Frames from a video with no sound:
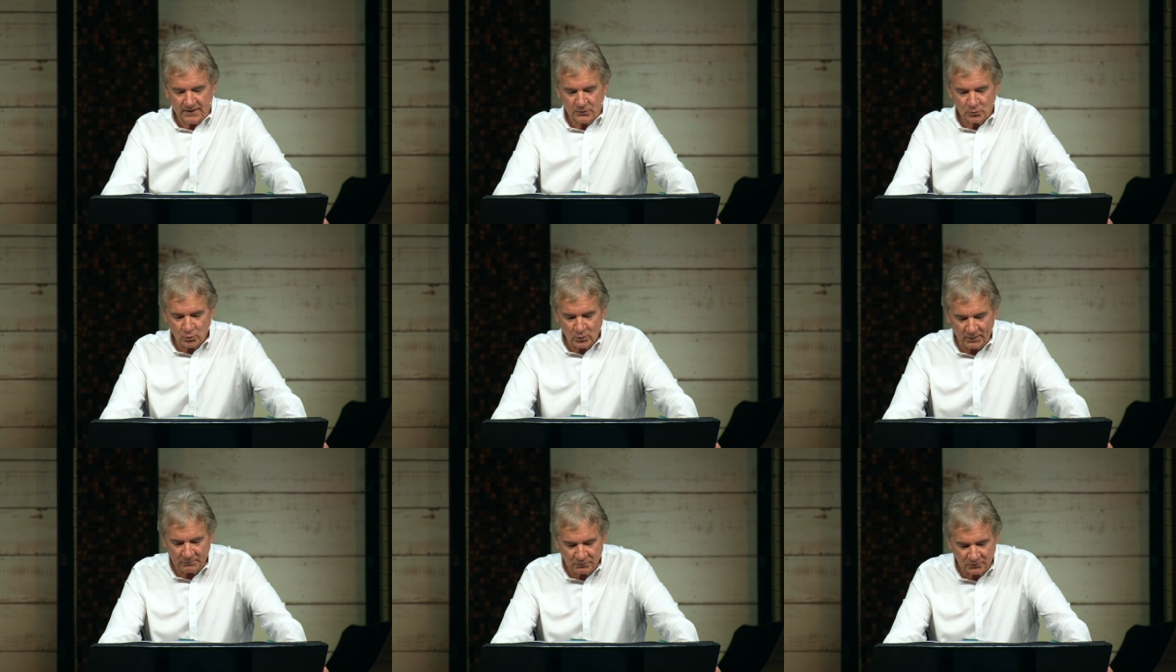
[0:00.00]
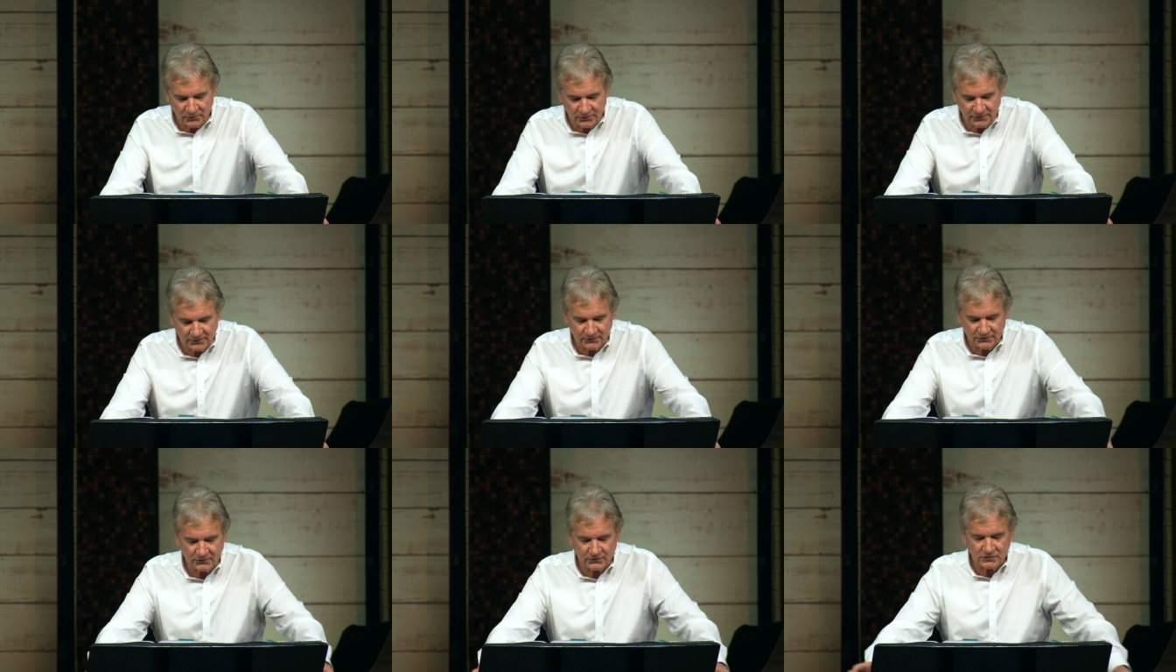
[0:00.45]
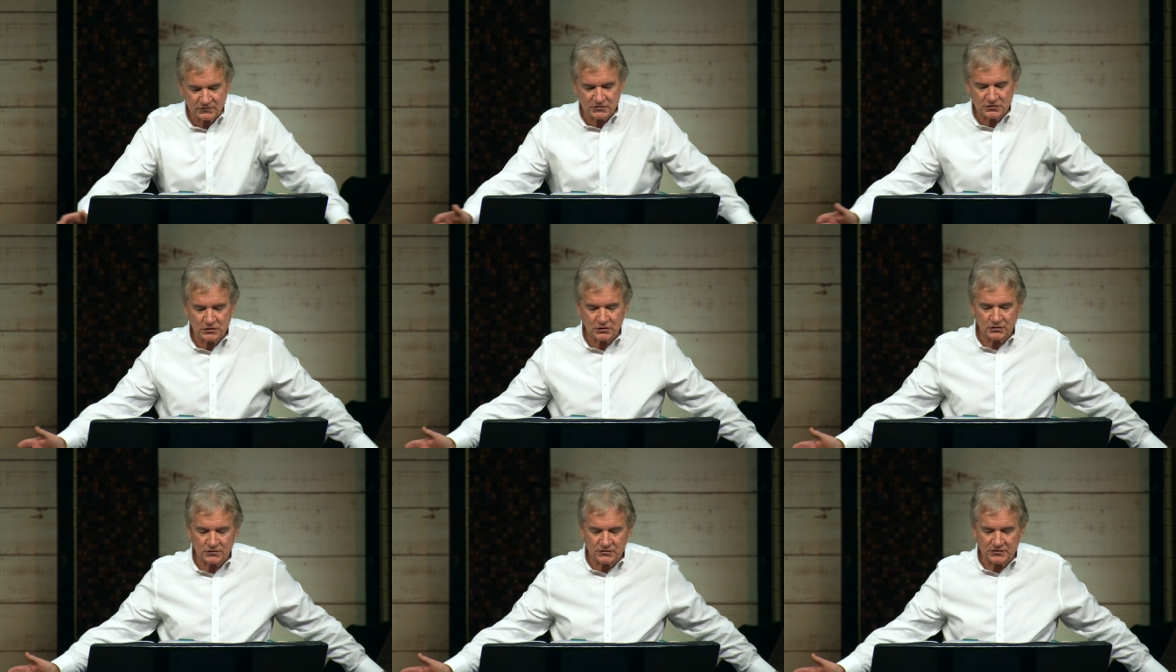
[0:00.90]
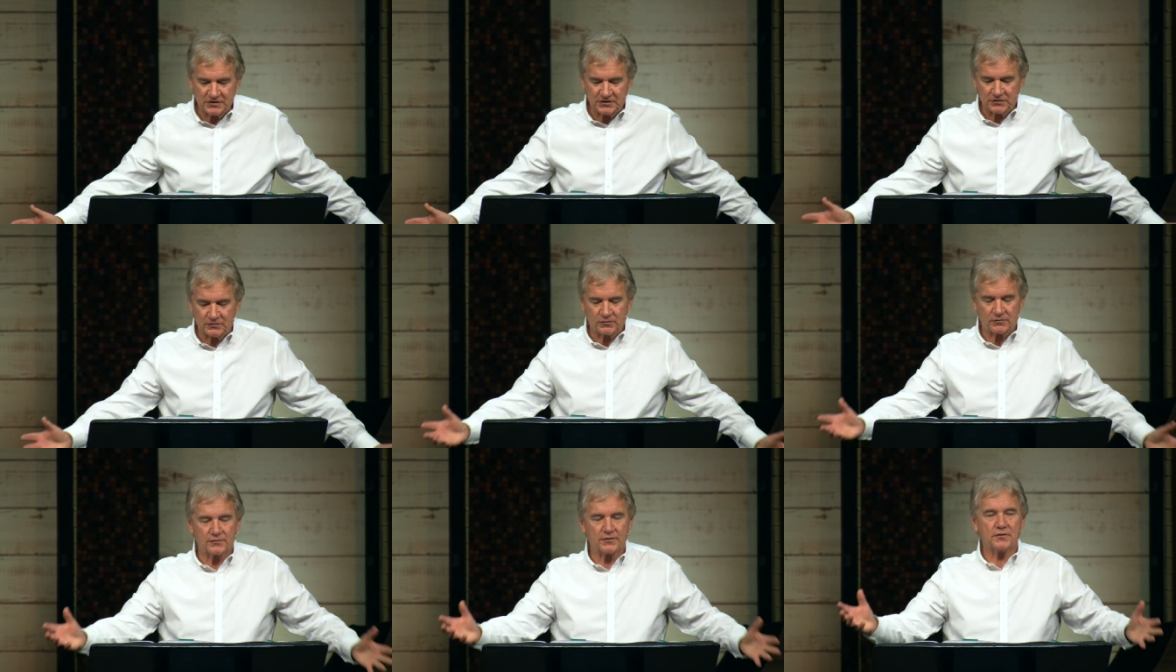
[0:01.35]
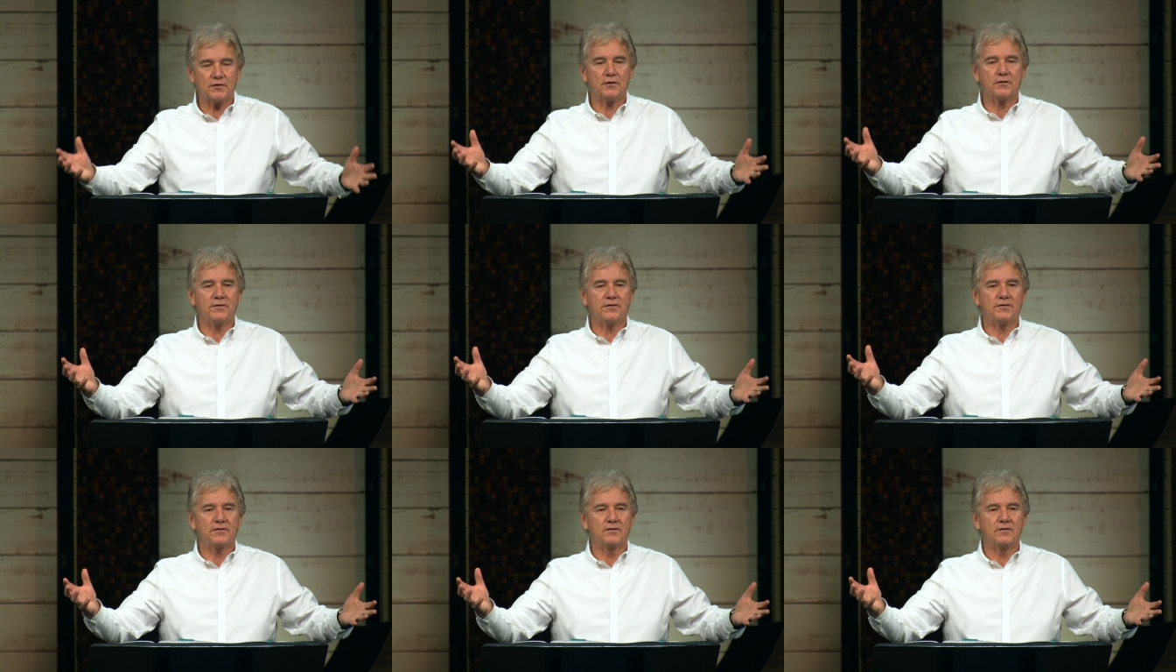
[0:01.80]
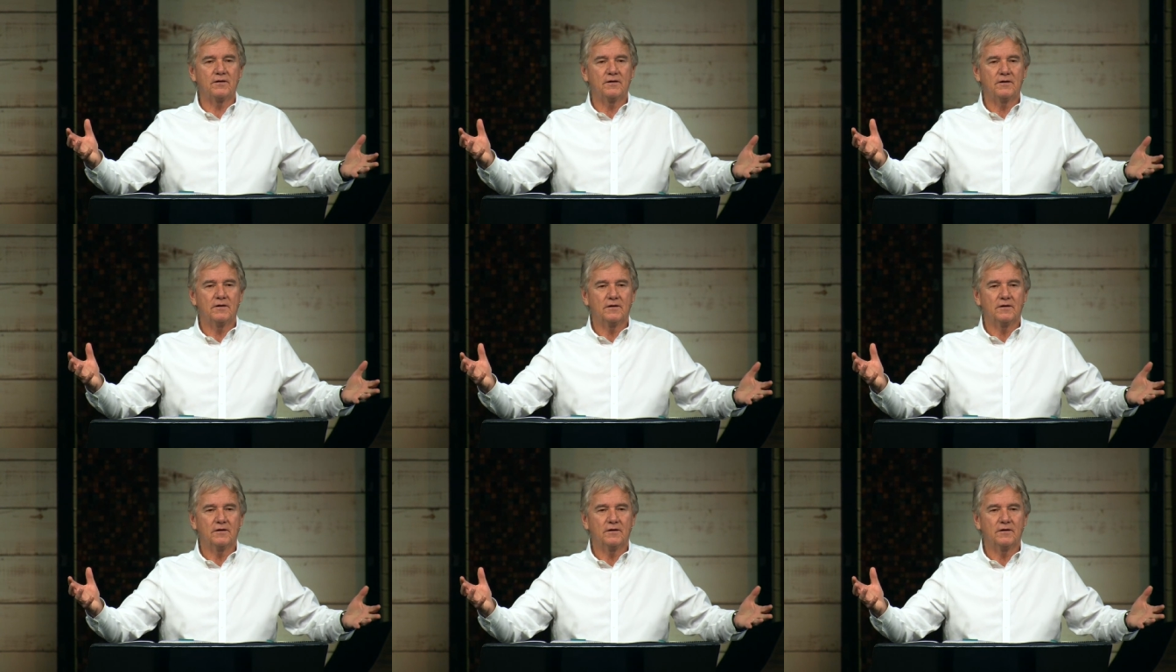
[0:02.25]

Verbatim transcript: It represents the church here on earth.